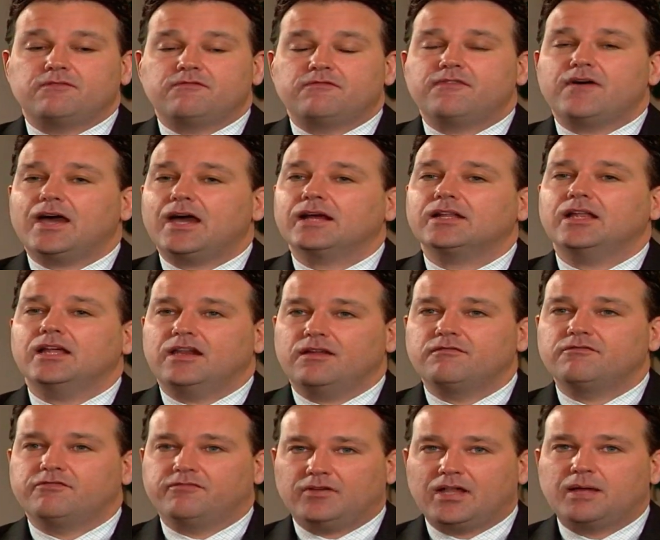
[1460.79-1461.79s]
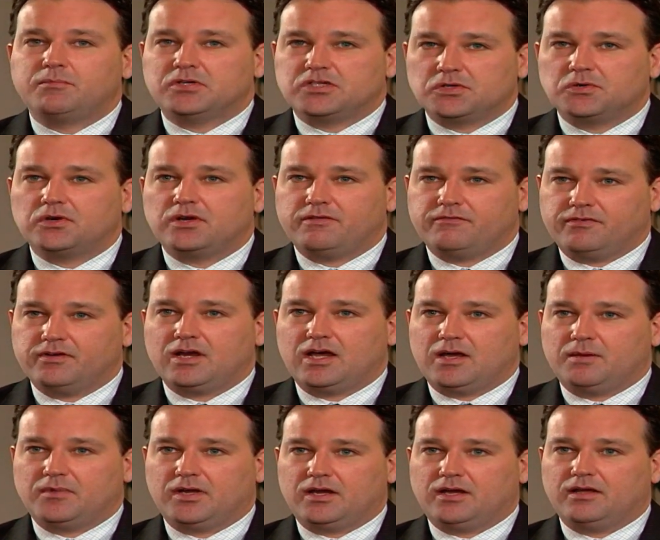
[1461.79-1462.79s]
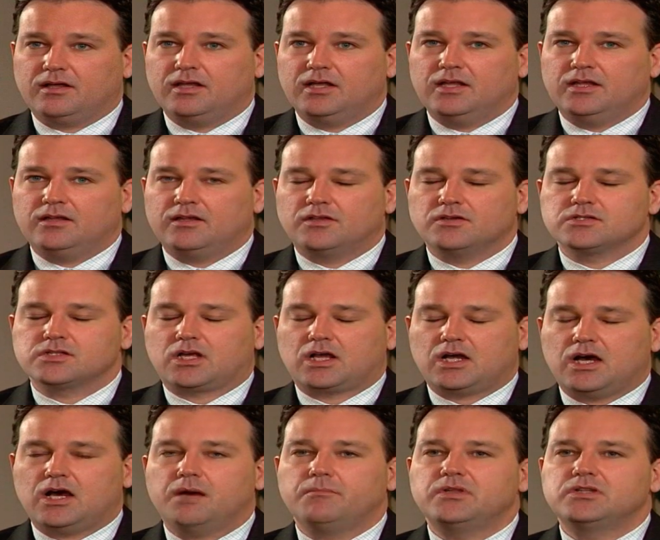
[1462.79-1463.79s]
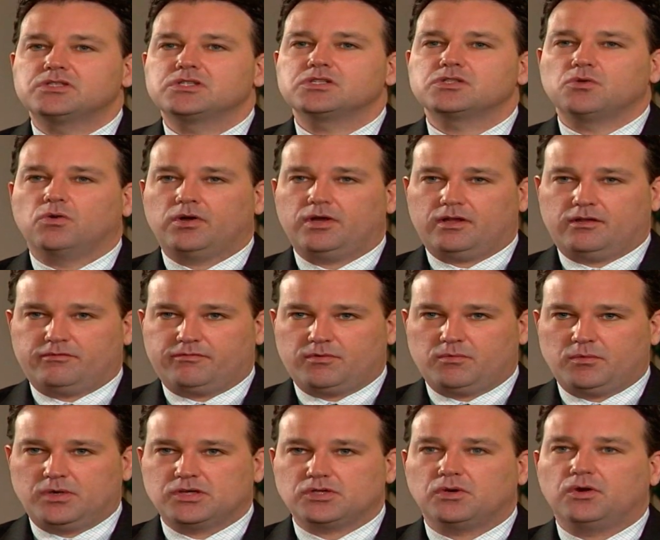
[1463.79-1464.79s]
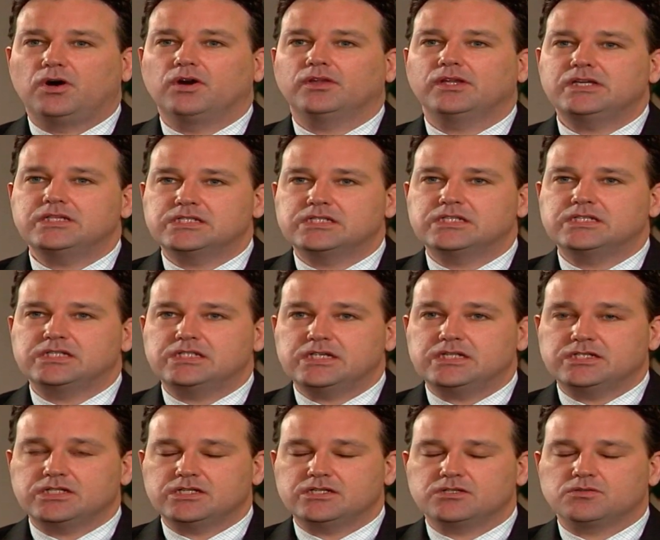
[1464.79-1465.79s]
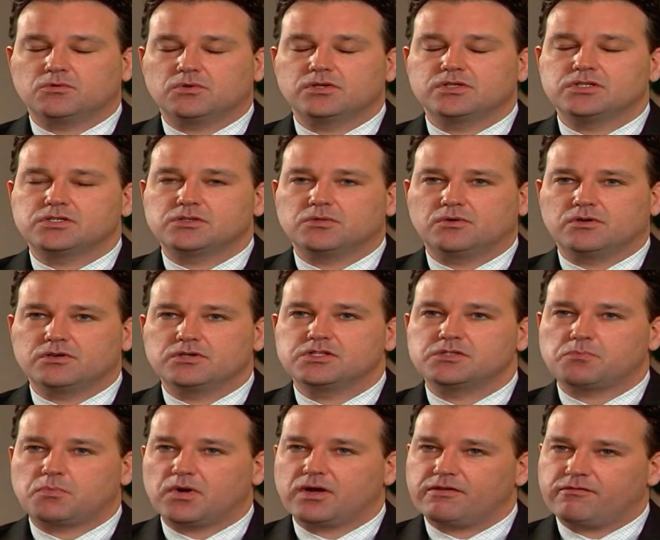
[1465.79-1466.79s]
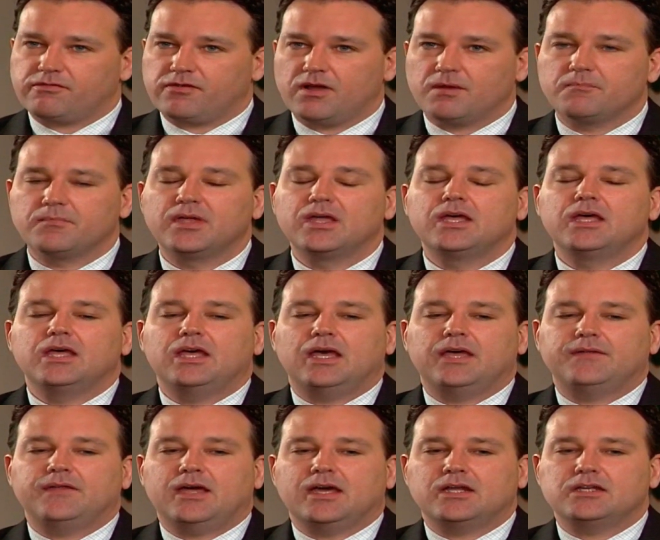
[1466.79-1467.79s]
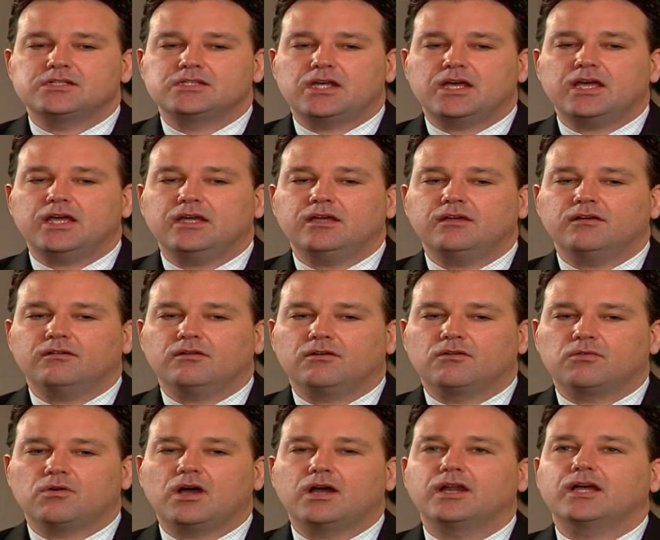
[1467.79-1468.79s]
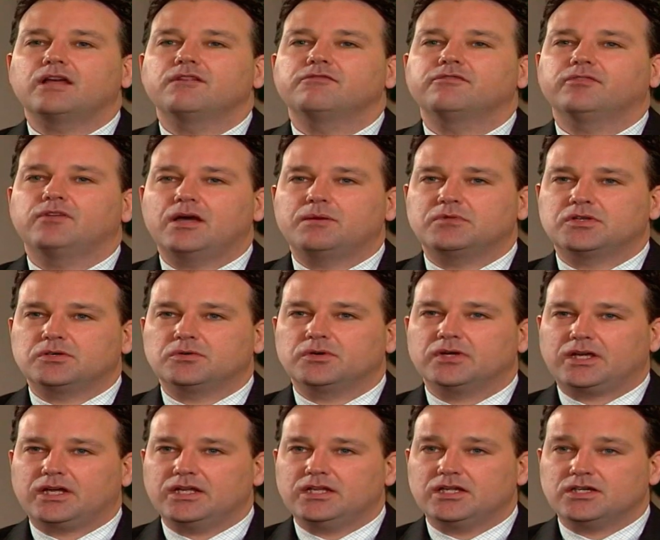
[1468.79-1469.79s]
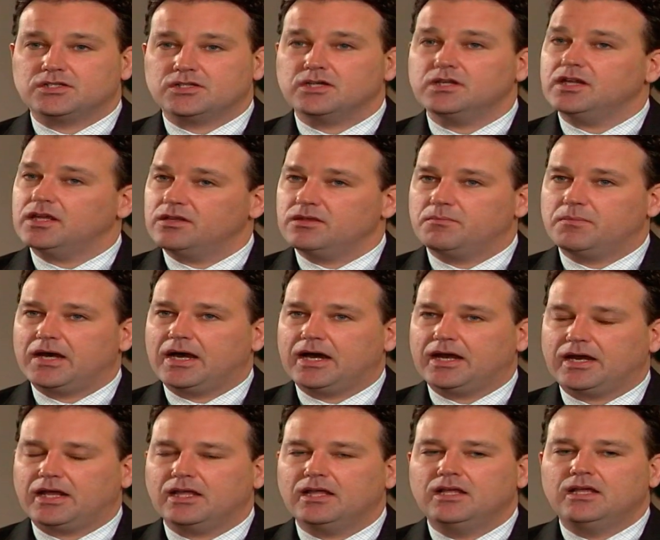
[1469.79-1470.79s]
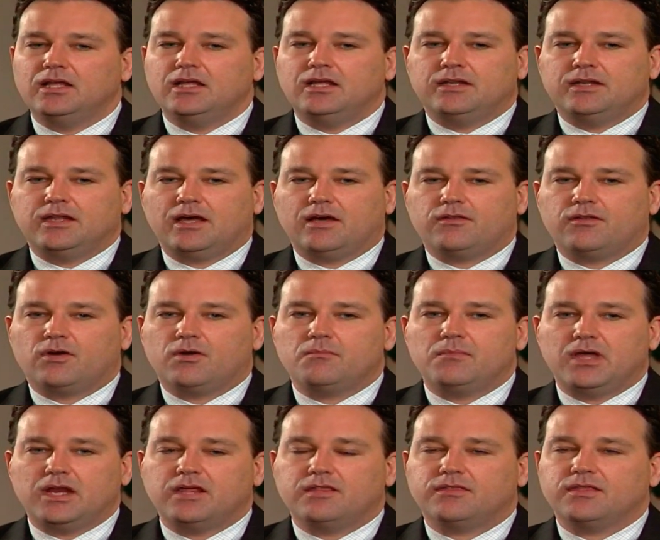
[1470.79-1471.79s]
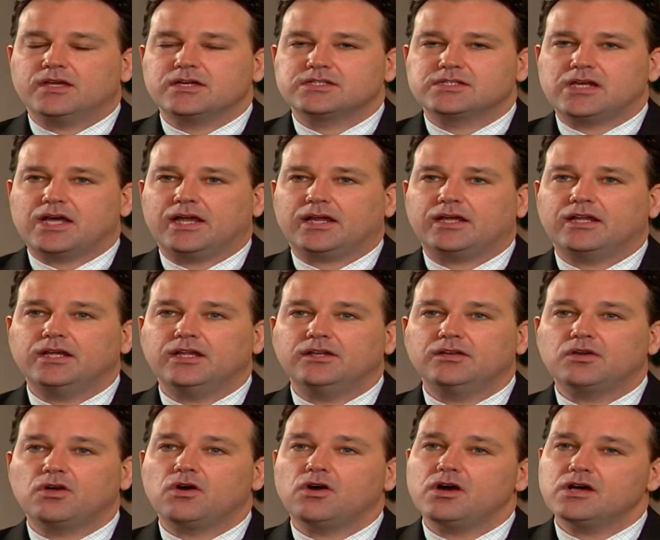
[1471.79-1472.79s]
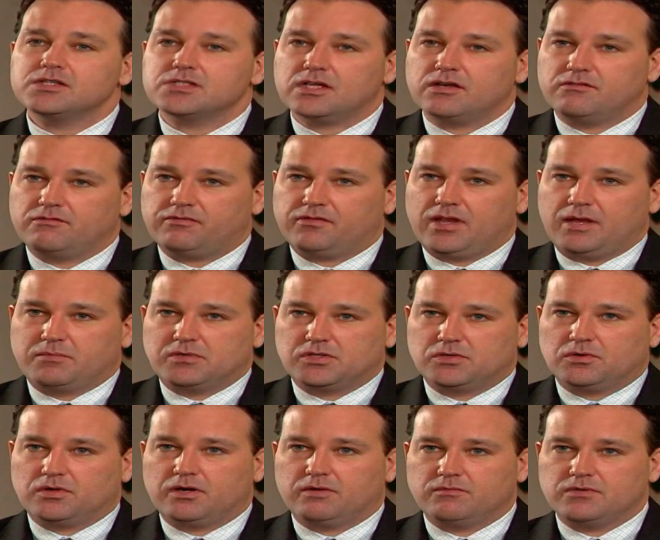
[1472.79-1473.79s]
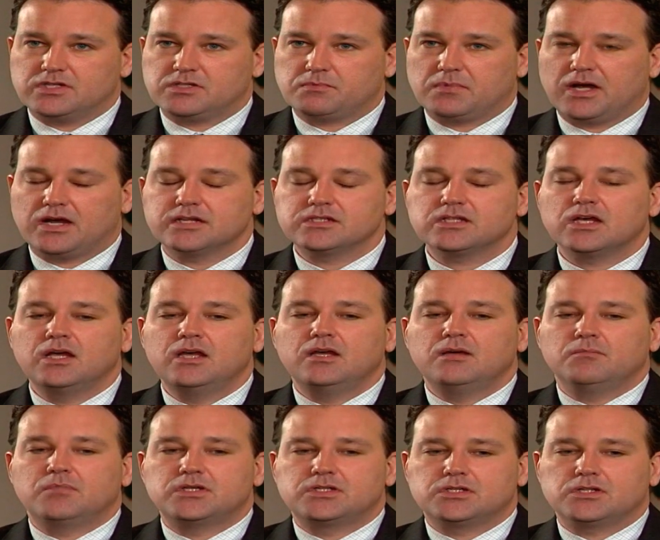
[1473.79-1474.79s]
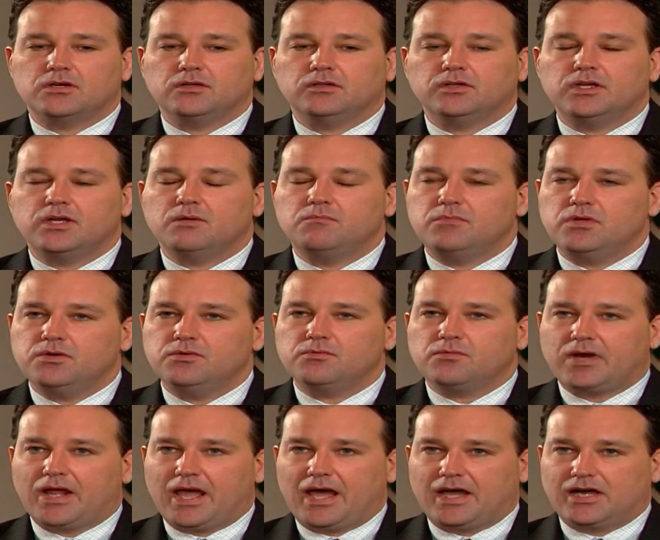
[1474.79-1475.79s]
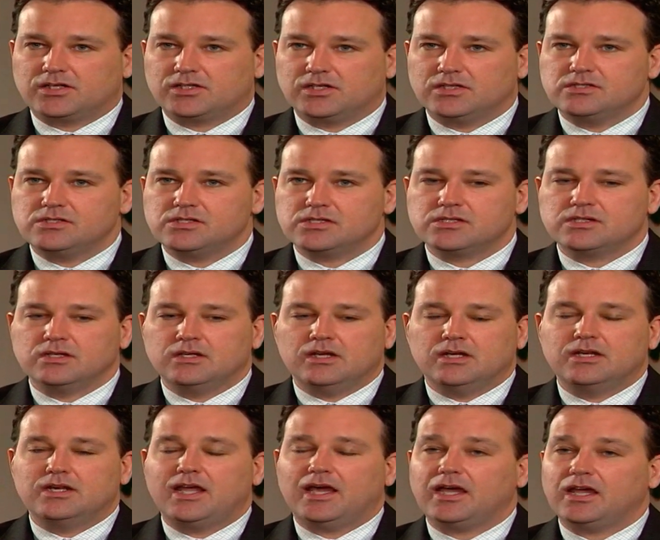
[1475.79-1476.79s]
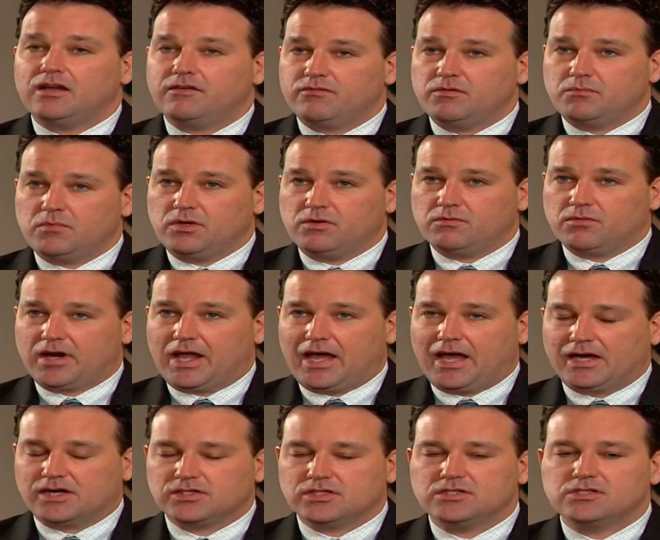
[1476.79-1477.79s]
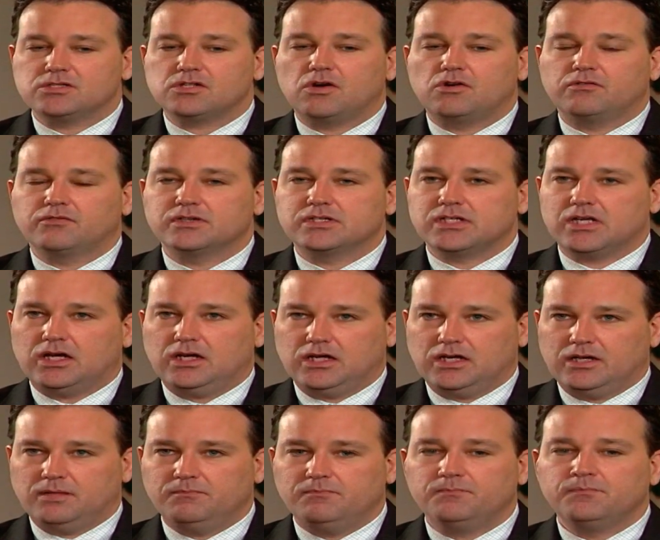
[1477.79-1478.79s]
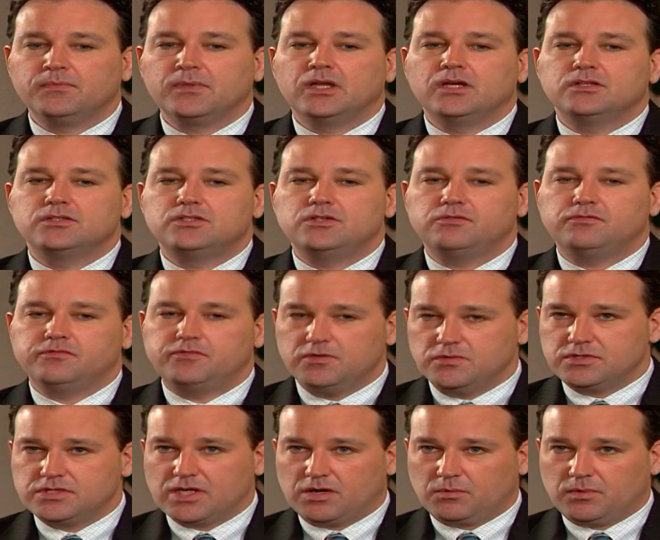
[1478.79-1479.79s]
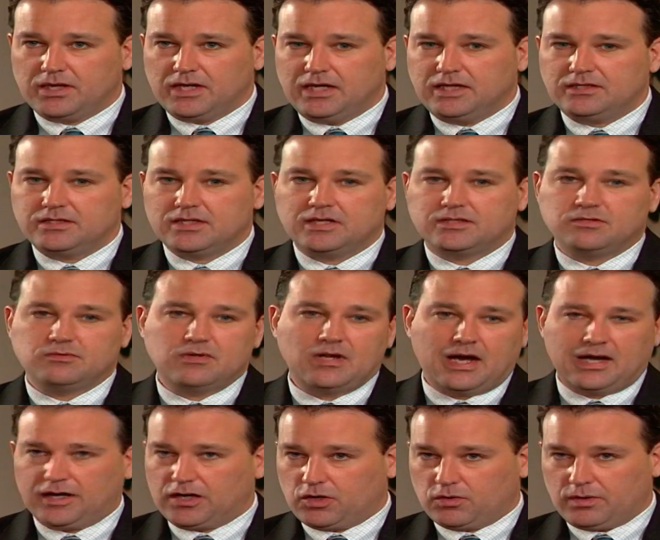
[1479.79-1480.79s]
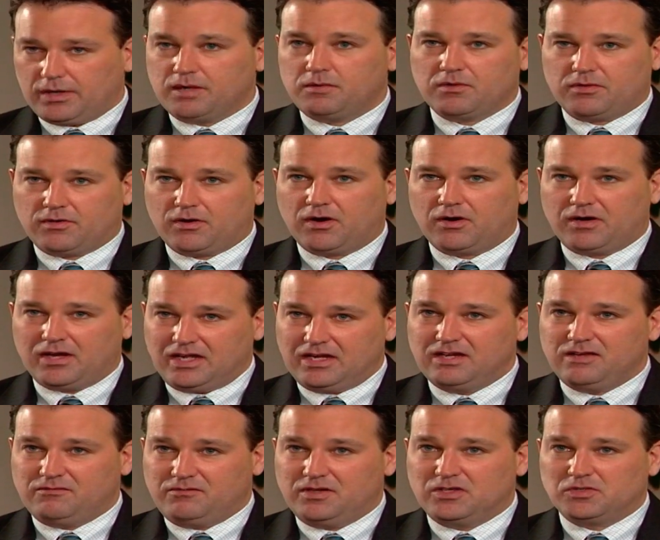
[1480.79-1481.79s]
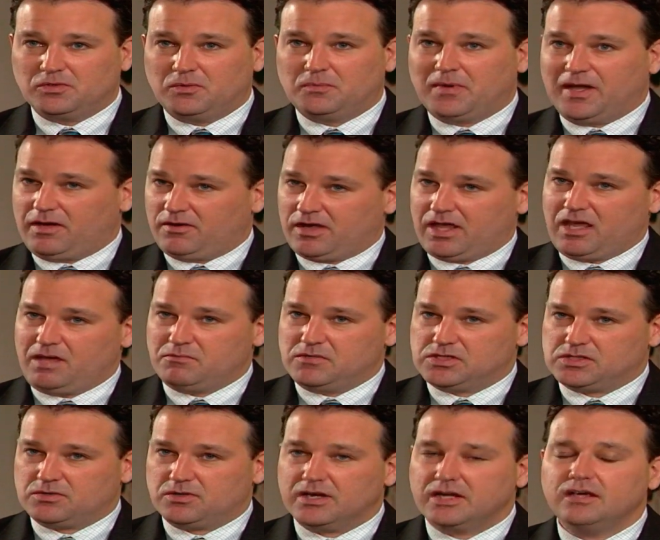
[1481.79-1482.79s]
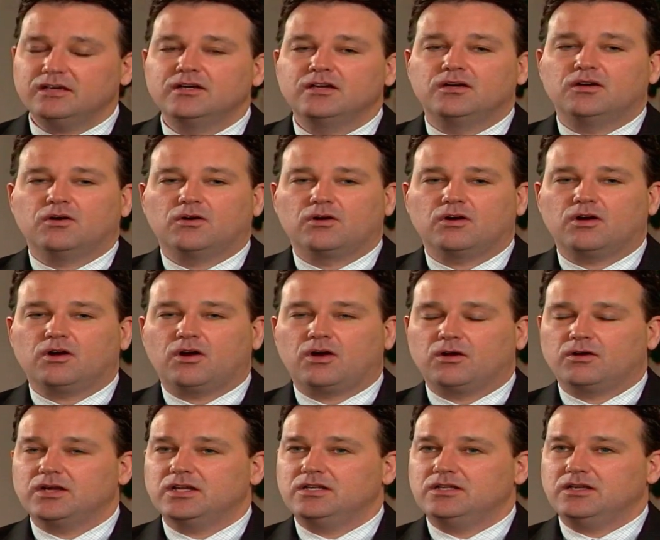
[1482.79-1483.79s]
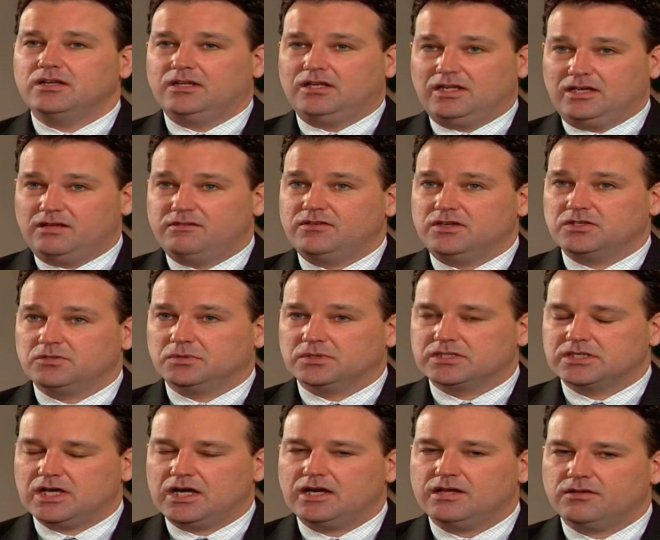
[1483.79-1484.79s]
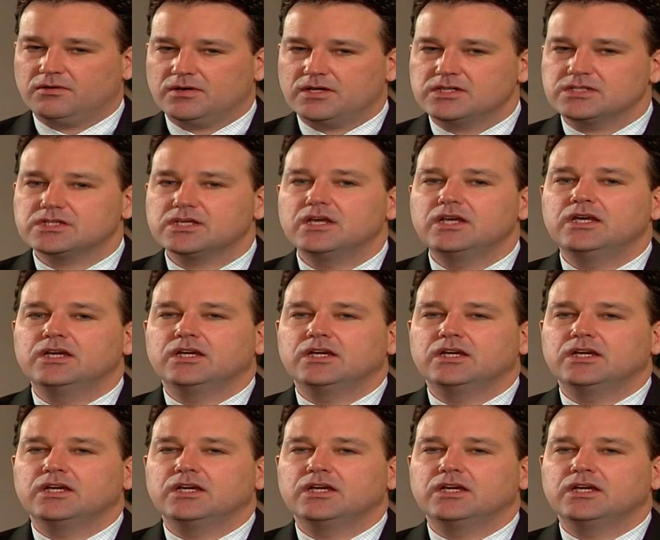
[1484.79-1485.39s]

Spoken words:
fact an inflammatory phenomenon. That there's a common soil from which all these diseases or disorders spring from, and that is a chronic inflammatory condition in the body. Now, there are many things that can cause an inflammatory response, but certainly immune reactions, negative immune reactions over time to foods that we eat that do not agree with our individual biochemistry or our individual tolerance